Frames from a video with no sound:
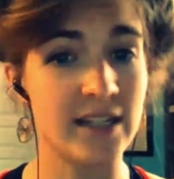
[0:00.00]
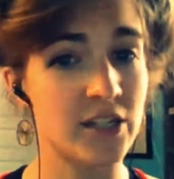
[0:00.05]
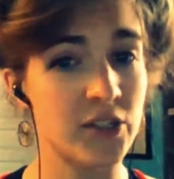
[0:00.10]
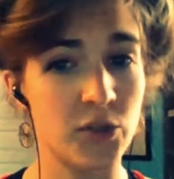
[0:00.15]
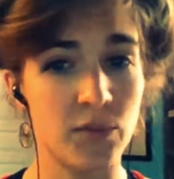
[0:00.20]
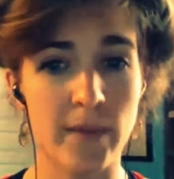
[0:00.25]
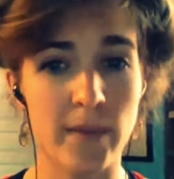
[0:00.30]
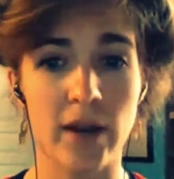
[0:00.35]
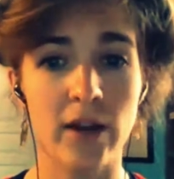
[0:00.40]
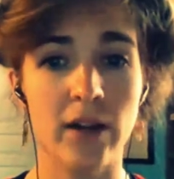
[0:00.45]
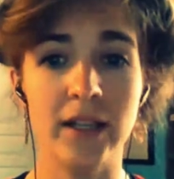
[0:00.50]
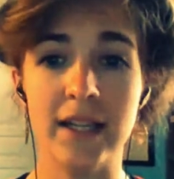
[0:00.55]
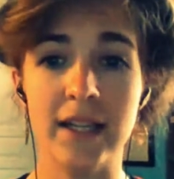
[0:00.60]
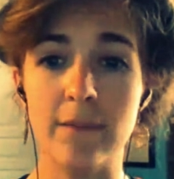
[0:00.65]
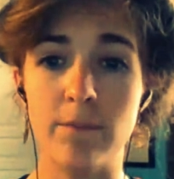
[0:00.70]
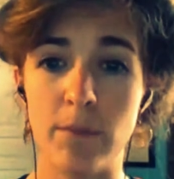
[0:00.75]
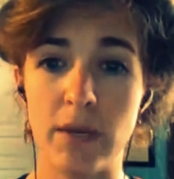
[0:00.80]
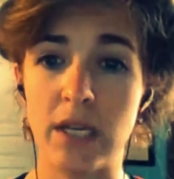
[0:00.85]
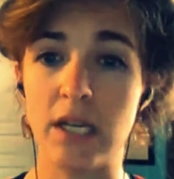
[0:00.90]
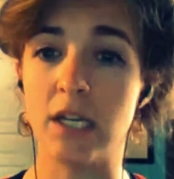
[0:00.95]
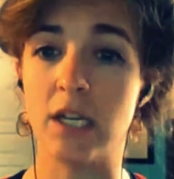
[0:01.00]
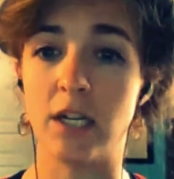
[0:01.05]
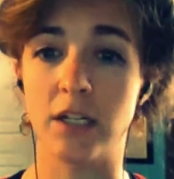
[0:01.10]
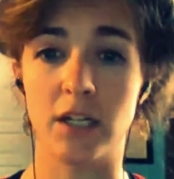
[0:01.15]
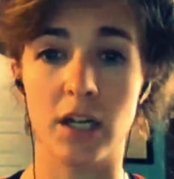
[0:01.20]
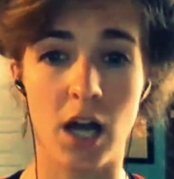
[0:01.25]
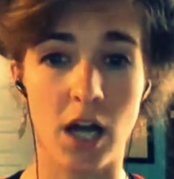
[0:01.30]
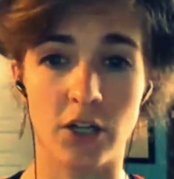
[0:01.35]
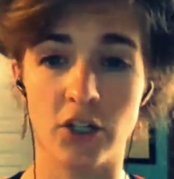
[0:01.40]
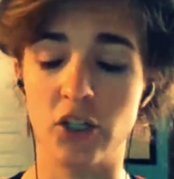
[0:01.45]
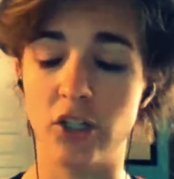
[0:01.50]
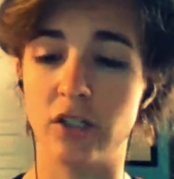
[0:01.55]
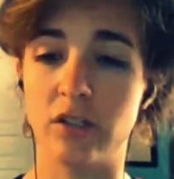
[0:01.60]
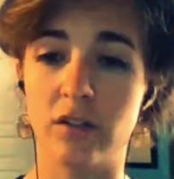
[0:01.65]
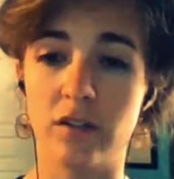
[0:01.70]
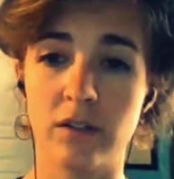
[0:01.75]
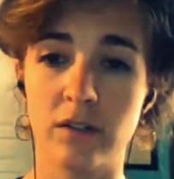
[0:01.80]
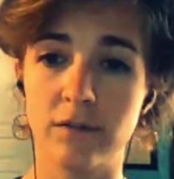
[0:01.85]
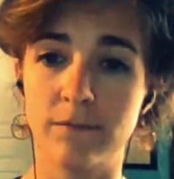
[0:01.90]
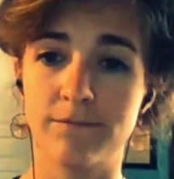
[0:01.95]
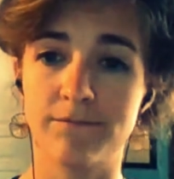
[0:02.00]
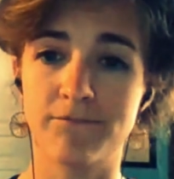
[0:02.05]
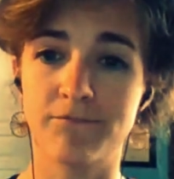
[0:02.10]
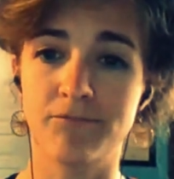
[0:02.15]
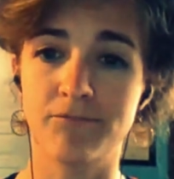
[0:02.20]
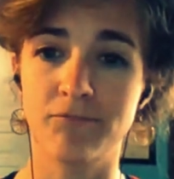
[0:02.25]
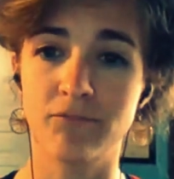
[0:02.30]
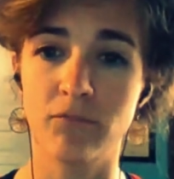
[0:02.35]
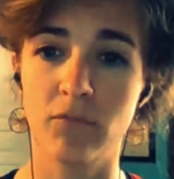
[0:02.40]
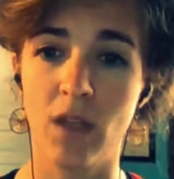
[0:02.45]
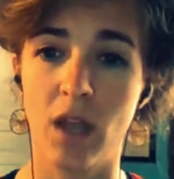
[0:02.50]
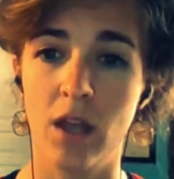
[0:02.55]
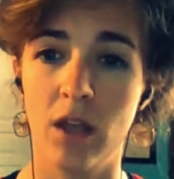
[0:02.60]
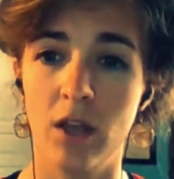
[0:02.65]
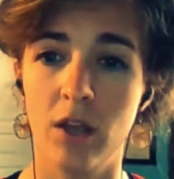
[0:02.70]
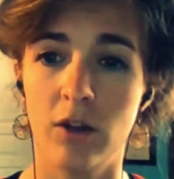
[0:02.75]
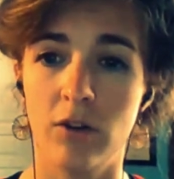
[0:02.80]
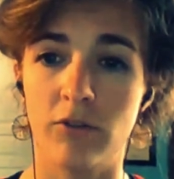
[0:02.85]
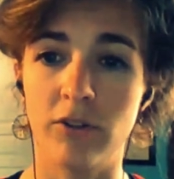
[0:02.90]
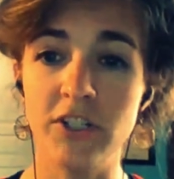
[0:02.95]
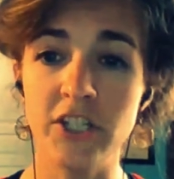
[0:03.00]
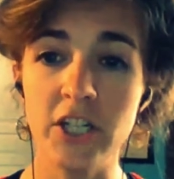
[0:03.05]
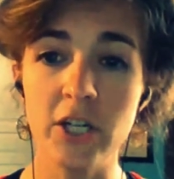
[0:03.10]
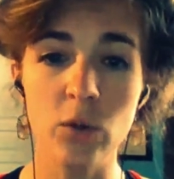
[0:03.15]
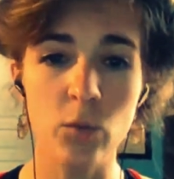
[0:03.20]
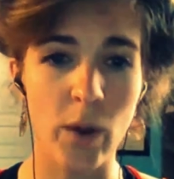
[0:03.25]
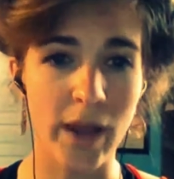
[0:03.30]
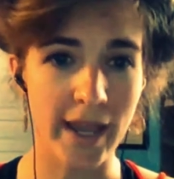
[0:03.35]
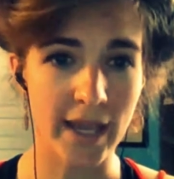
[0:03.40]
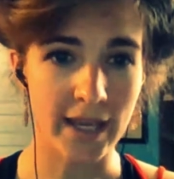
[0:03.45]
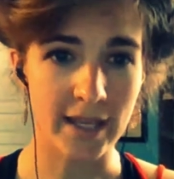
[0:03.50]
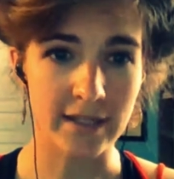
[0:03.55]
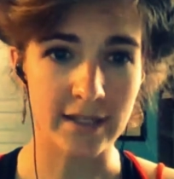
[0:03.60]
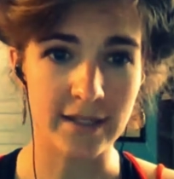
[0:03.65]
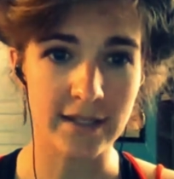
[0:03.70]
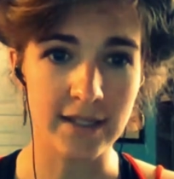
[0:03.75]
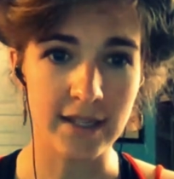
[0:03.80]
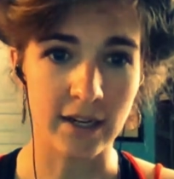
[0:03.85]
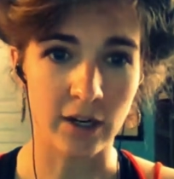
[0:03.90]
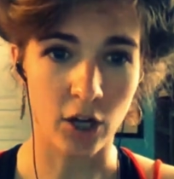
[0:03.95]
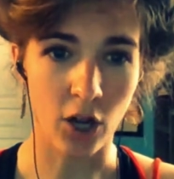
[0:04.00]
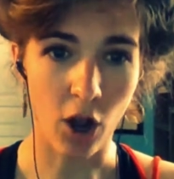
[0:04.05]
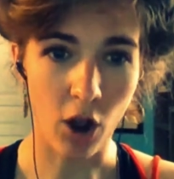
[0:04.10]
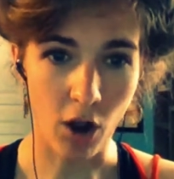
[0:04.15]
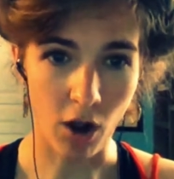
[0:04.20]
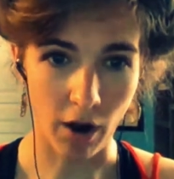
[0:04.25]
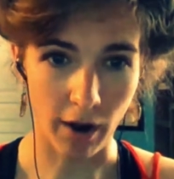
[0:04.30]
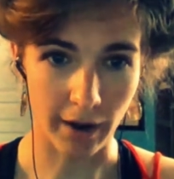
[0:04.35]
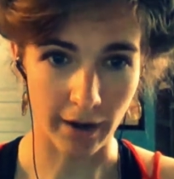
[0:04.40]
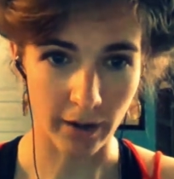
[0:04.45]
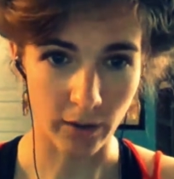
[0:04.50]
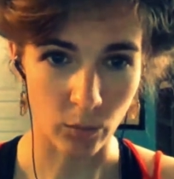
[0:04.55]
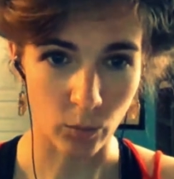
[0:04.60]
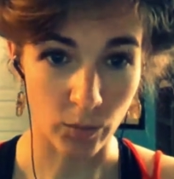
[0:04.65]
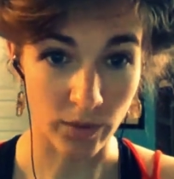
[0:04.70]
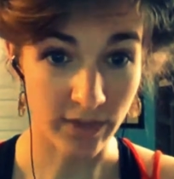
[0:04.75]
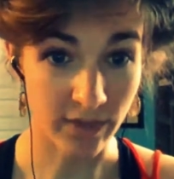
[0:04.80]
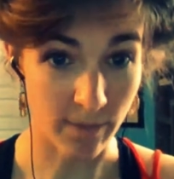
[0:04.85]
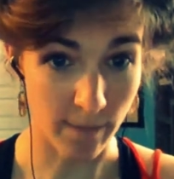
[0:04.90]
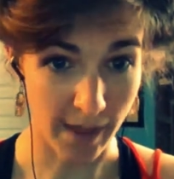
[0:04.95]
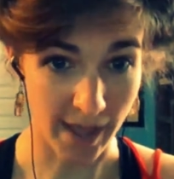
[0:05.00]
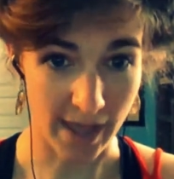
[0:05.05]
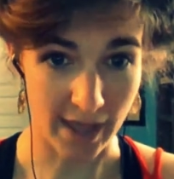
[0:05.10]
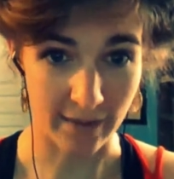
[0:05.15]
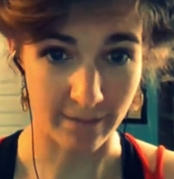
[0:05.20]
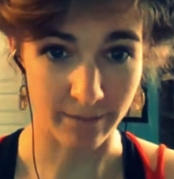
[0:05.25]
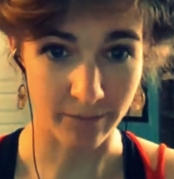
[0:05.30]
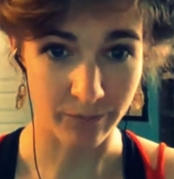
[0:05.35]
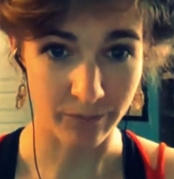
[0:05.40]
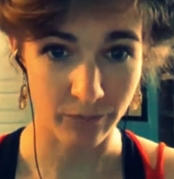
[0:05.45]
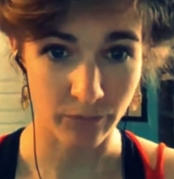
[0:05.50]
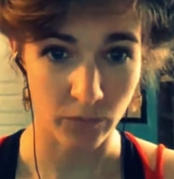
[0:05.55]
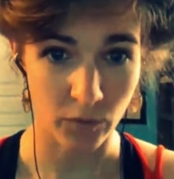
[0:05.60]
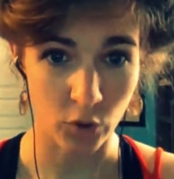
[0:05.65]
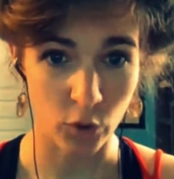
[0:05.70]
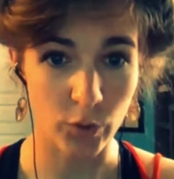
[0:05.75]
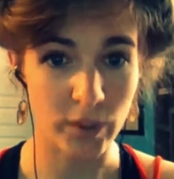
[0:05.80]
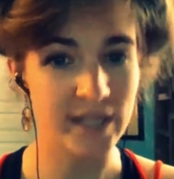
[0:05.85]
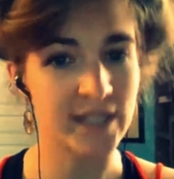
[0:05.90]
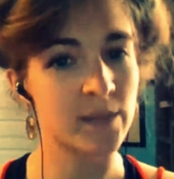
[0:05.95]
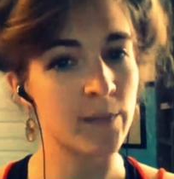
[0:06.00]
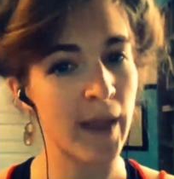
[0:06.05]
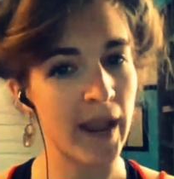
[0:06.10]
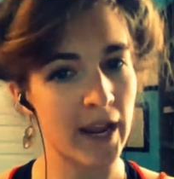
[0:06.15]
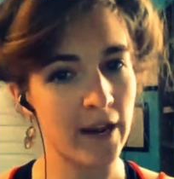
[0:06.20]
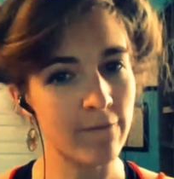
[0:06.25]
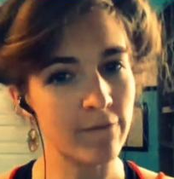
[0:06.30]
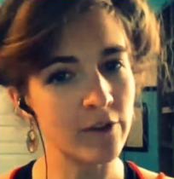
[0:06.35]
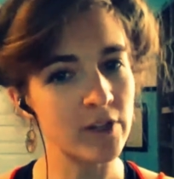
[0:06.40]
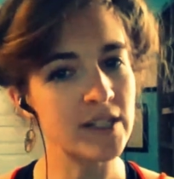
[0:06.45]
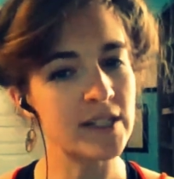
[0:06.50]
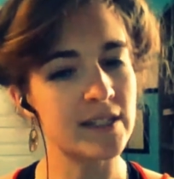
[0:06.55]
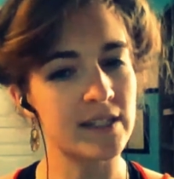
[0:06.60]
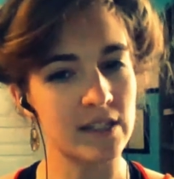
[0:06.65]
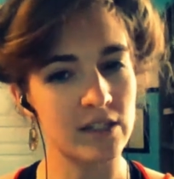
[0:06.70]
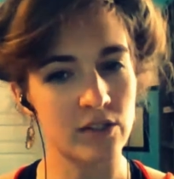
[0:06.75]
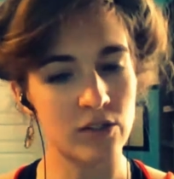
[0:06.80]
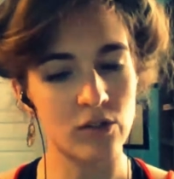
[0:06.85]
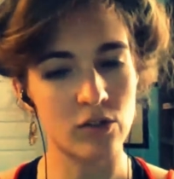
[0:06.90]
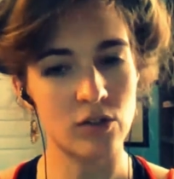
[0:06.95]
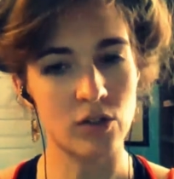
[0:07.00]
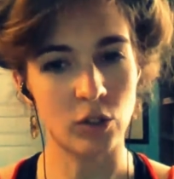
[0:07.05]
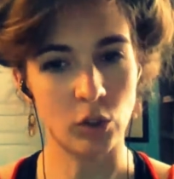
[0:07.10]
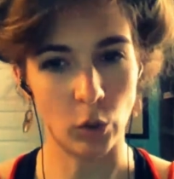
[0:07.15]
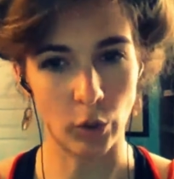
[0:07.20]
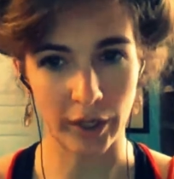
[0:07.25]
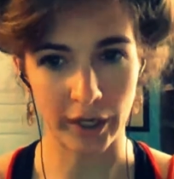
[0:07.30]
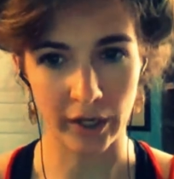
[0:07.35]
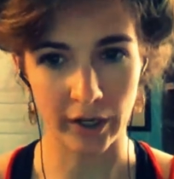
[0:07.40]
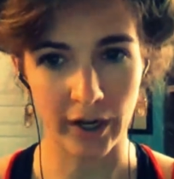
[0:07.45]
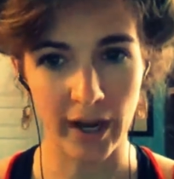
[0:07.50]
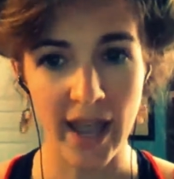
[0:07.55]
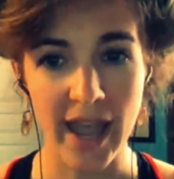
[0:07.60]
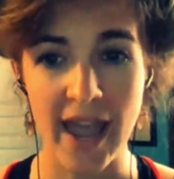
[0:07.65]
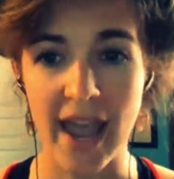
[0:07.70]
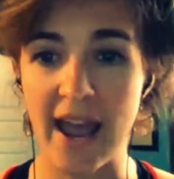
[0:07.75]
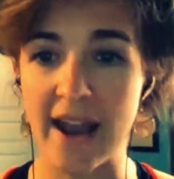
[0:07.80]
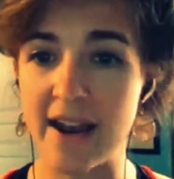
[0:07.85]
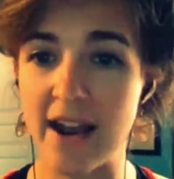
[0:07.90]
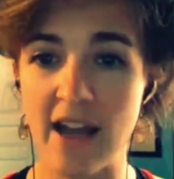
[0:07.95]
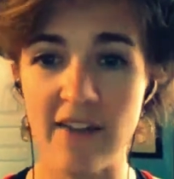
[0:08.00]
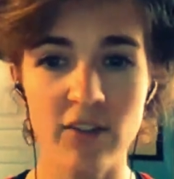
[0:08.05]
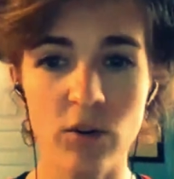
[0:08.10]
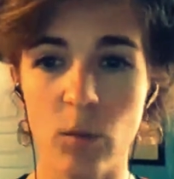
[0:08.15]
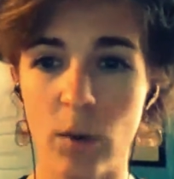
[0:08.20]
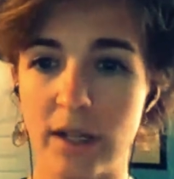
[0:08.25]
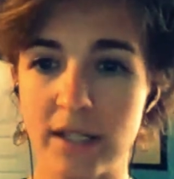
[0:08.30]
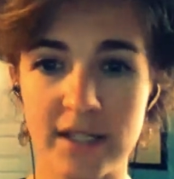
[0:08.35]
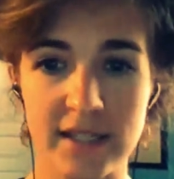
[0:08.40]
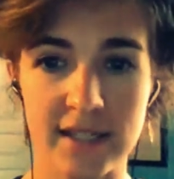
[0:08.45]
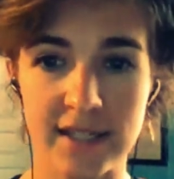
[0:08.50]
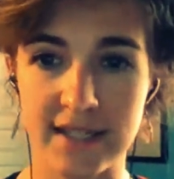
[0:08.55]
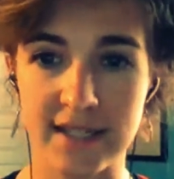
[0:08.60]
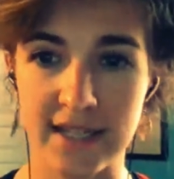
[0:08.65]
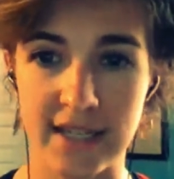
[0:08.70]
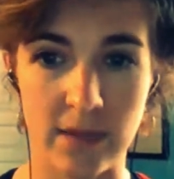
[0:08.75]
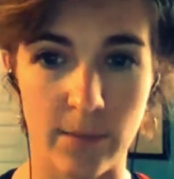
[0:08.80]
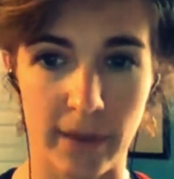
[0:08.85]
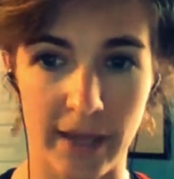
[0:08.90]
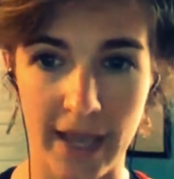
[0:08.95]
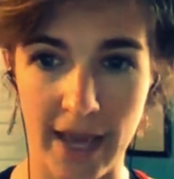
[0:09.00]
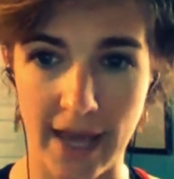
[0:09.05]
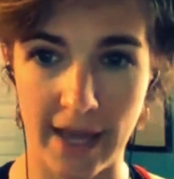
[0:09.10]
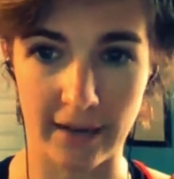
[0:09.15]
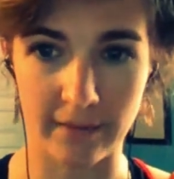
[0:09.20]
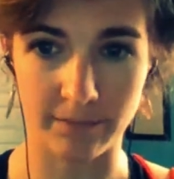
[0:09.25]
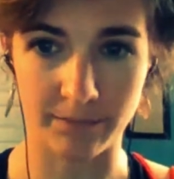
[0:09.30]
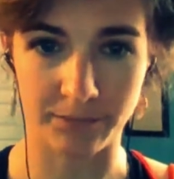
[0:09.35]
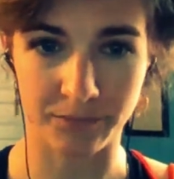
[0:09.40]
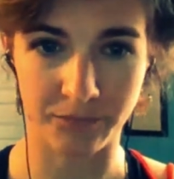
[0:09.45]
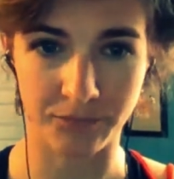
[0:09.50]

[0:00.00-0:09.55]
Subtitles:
and is summarily beaten unconscious. Richie awakens in a car with the man, who has paid for his sister's lawyer and never wants to see him again.